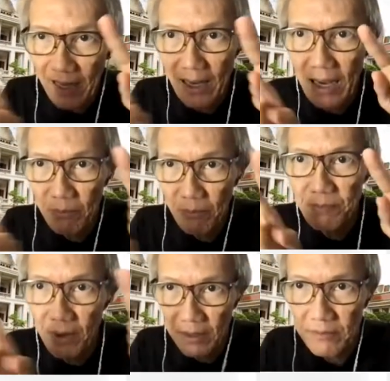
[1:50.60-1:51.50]
output
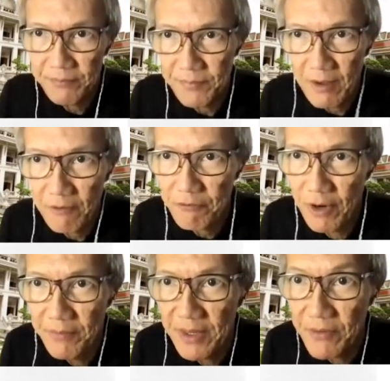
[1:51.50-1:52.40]
ports
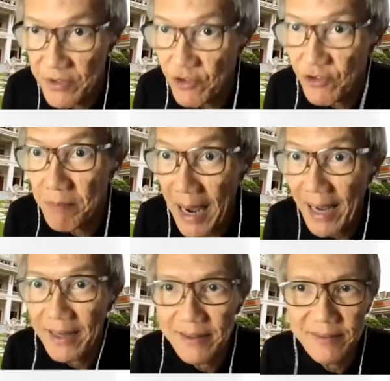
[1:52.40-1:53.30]
from the register bank.
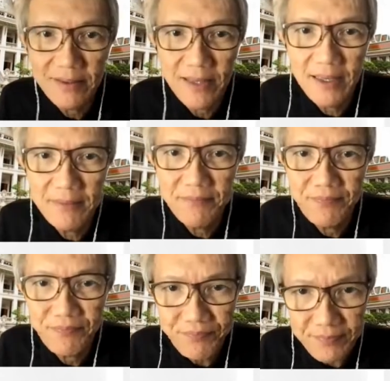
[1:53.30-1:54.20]
Okay,
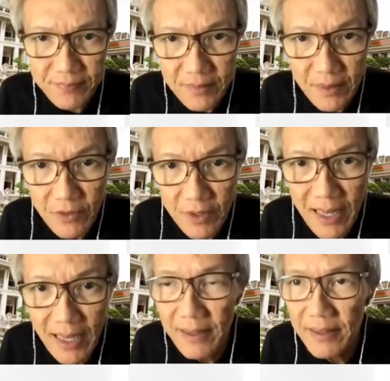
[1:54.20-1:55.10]
then
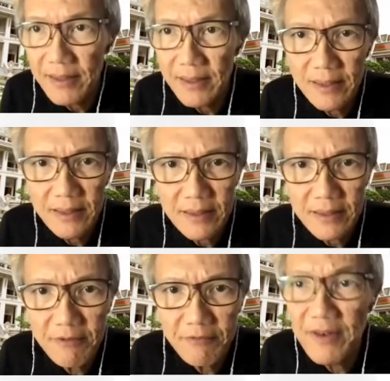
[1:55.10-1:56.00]
I
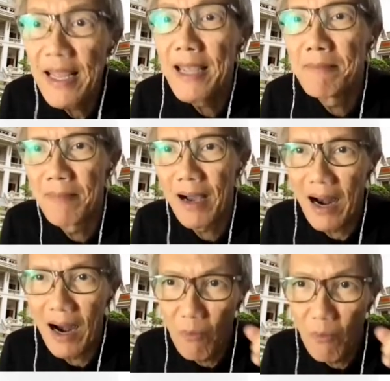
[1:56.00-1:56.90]
give the name
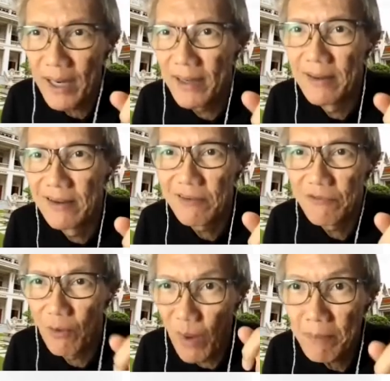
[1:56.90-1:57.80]
R1
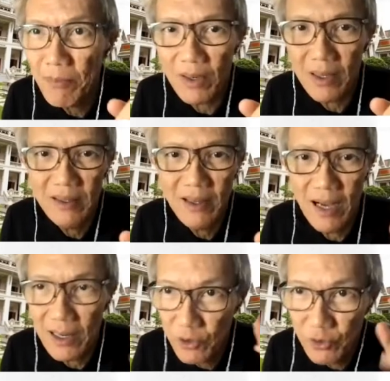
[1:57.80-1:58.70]
for one port,
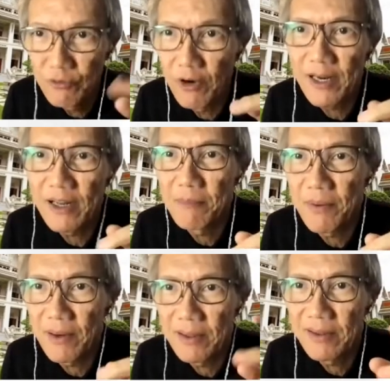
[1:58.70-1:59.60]
R2 for another
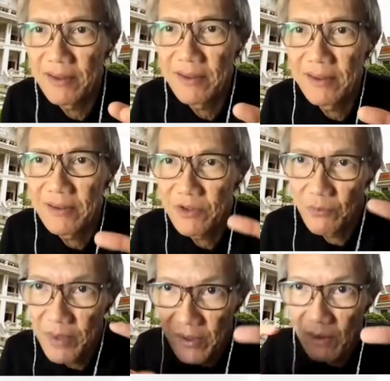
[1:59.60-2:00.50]
port. So
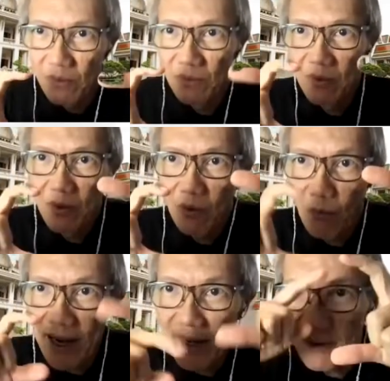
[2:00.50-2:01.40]
we know
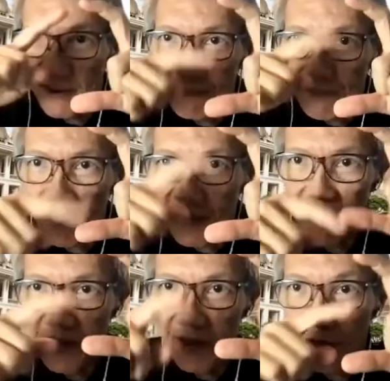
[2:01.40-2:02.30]
when
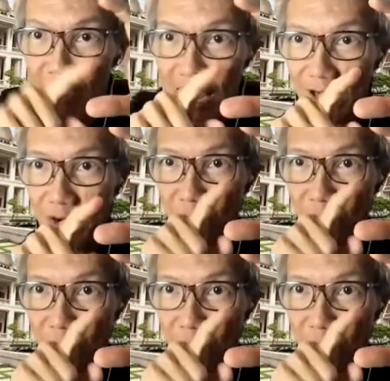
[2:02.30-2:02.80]
the value